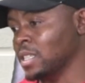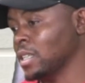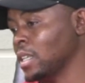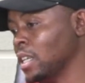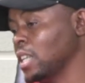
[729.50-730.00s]

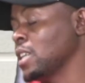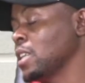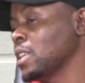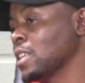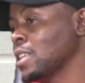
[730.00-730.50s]

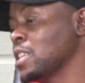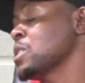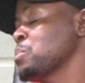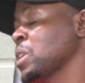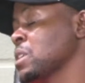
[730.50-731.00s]
in this
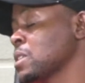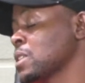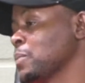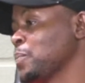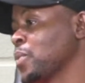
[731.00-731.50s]
space.
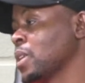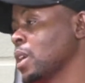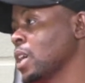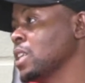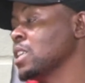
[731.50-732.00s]

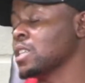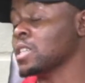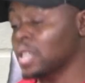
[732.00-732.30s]
And it is